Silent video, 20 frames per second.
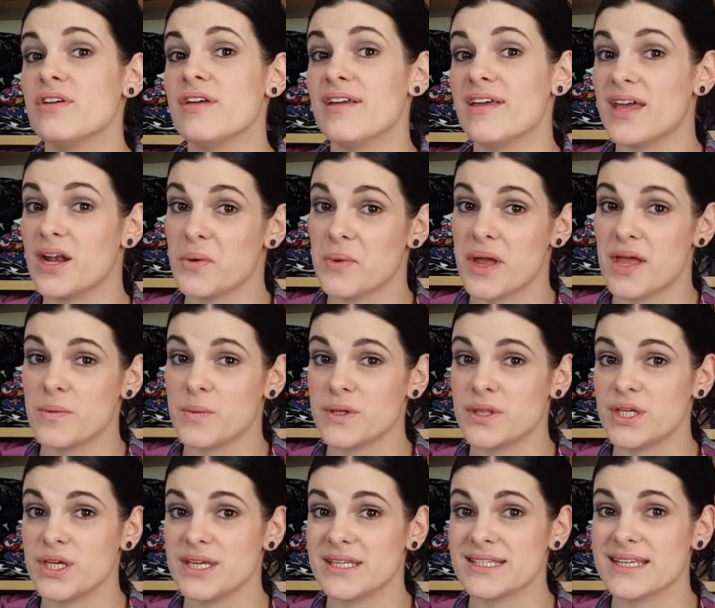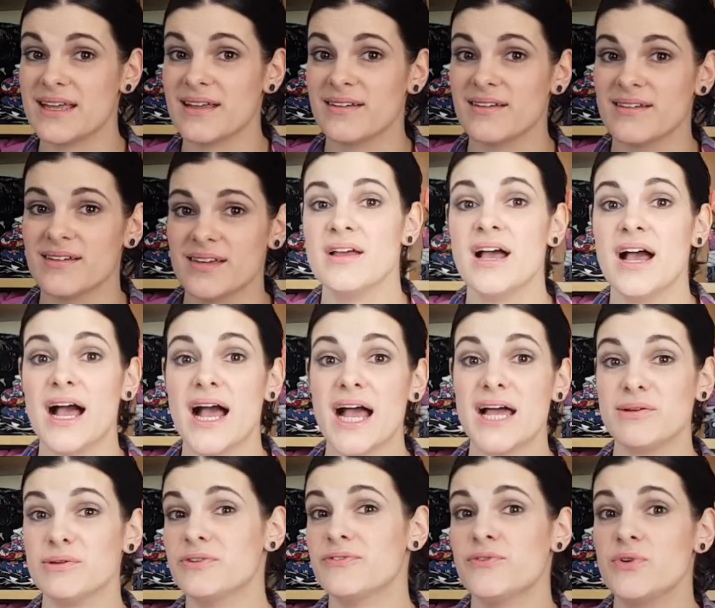can get away with using. I
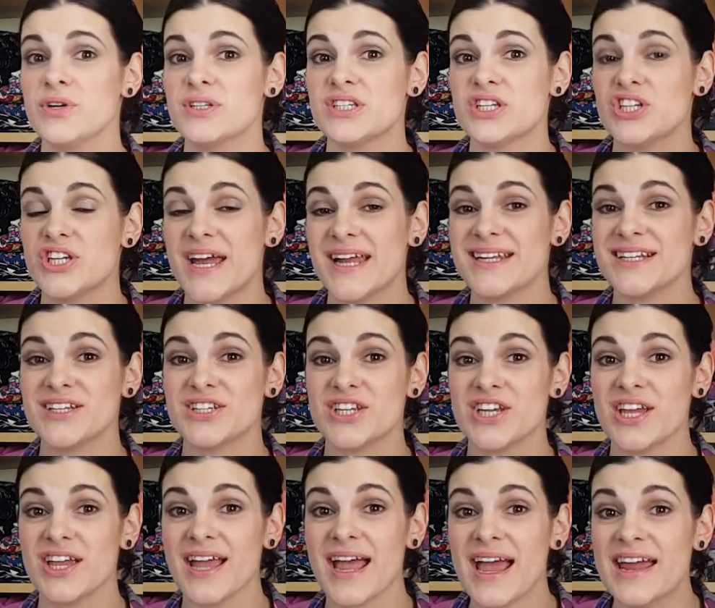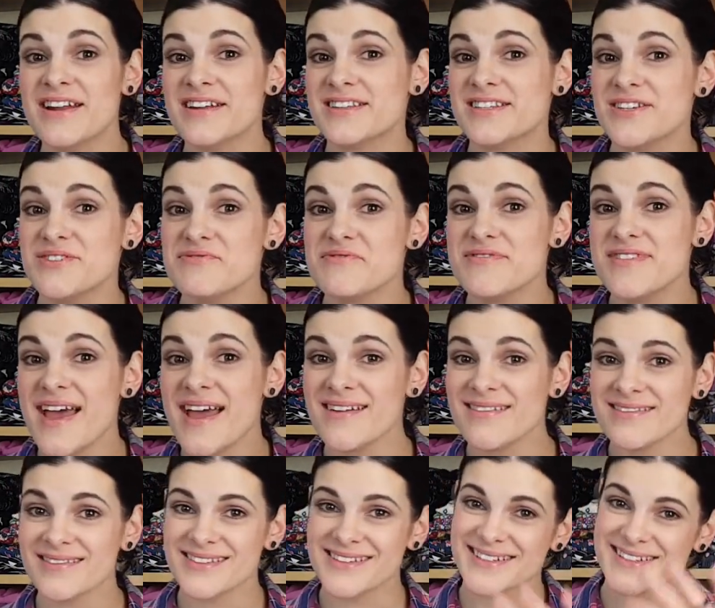look forward to chatting to you, and until
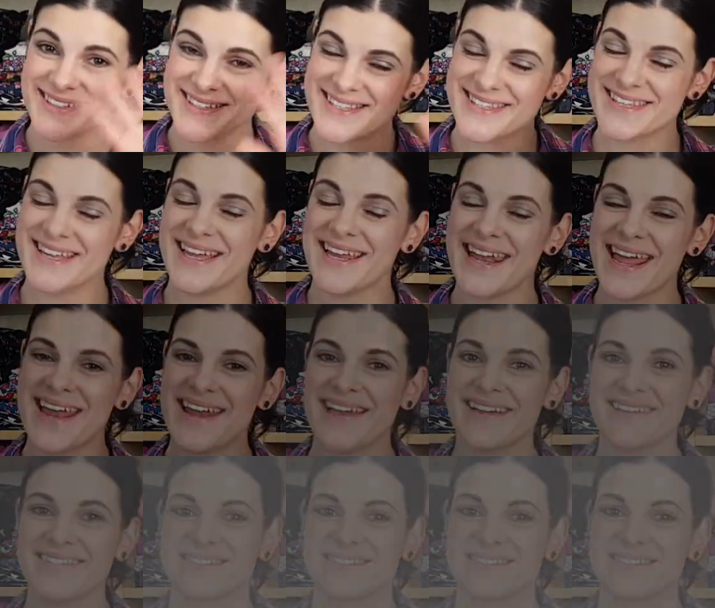then, see you later.